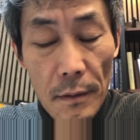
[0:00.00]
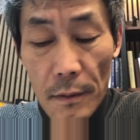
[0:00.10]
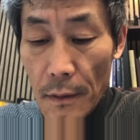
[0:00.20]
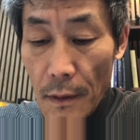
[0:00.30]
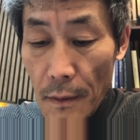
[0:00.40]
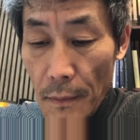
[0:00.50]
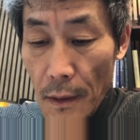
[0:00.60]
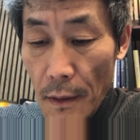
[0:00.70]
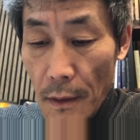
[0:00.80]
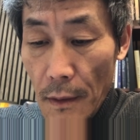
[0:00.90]

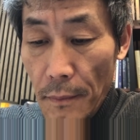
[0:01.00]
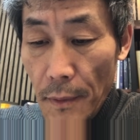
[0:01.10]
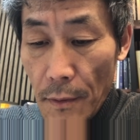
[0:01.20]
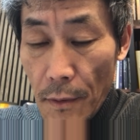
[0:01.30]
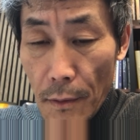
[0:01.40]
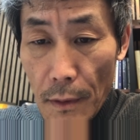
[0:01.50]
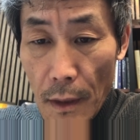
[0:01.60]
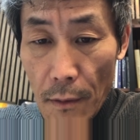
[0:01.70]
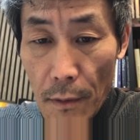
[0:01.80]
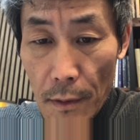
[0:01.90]
Based on
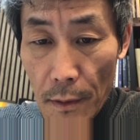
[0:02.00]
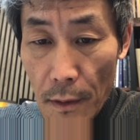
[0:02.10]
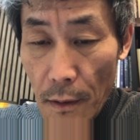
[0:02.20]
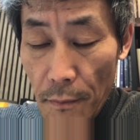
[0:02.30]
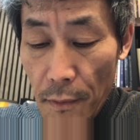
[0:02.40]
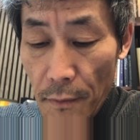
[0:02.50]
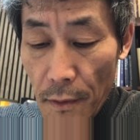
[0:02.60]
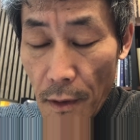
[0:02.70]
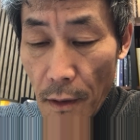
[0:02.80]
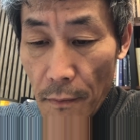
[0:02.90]
our
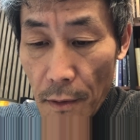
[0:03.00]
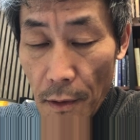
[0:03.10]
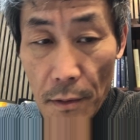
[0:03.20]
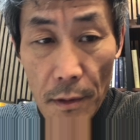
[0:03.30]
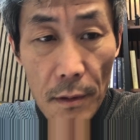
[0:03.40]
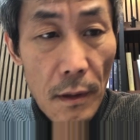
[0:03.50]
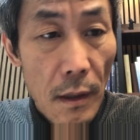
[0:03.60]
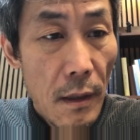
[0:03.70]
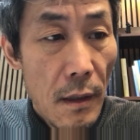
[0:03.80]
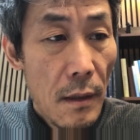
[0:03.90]
previous conversation,
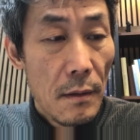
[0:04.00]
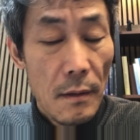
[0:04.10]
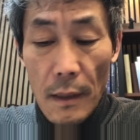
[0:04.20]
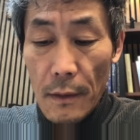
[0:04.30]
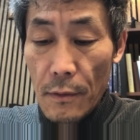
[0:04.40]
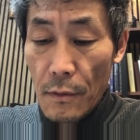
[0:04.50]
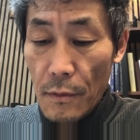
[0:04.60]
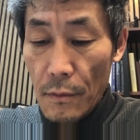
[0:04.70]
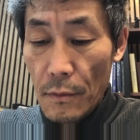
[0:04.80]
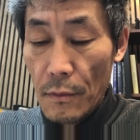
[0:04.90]
I'd like
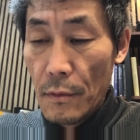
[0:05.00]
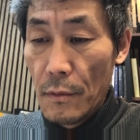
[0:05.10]
to